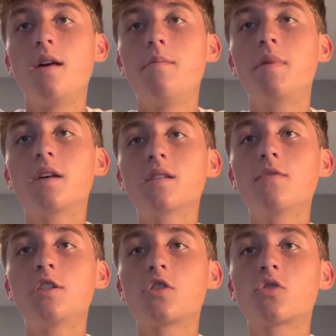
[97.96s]
Because of
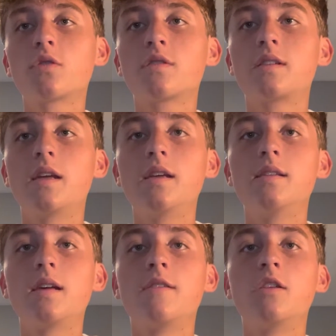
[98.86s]
industrial
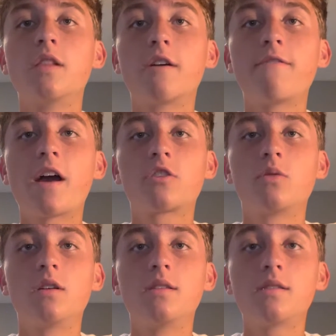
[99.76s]
cities and their
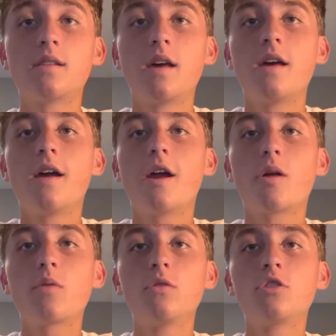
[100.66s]
factories, air
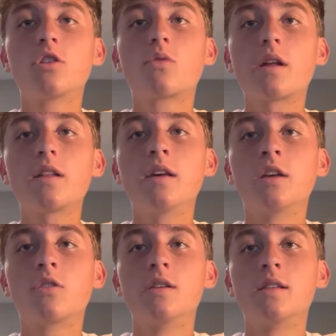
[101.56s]
pollution greatly
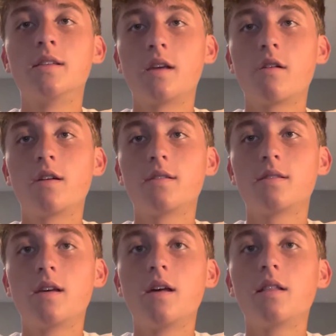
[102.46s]
increased in these
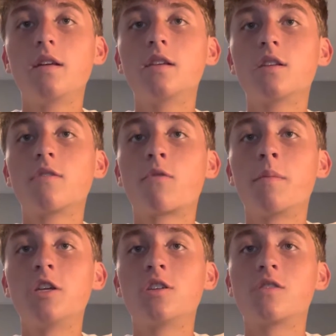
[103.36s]
areas, leading to the
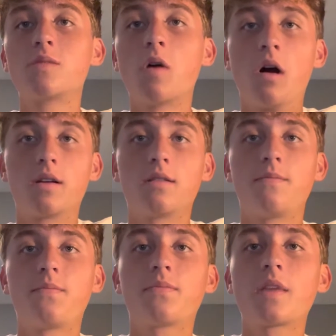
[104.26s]
formation of smog.
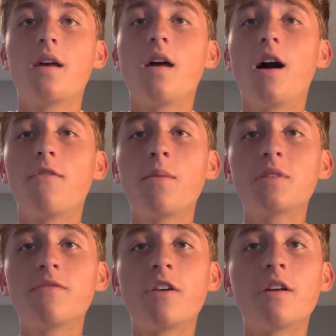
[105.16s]
A
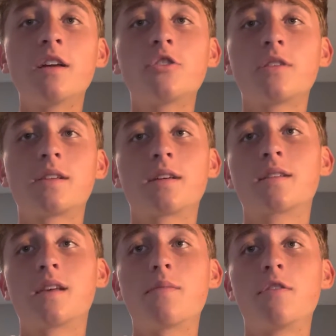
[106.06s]
famous and very interesting
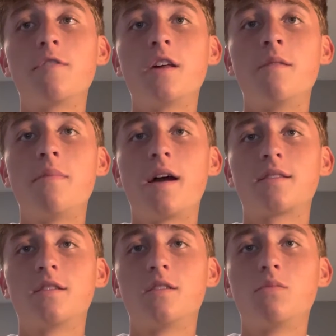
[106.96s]
example of the
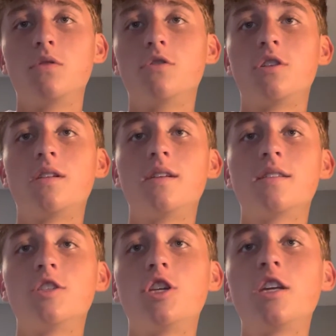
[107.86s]
impacts of this pollution is
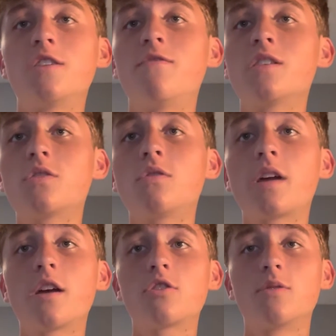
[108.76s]
the change in physical
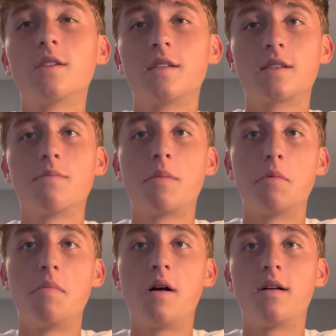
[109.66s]
characteristics of pepper
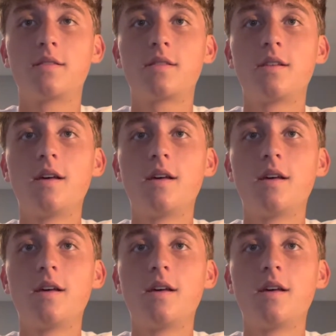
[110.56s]
moss.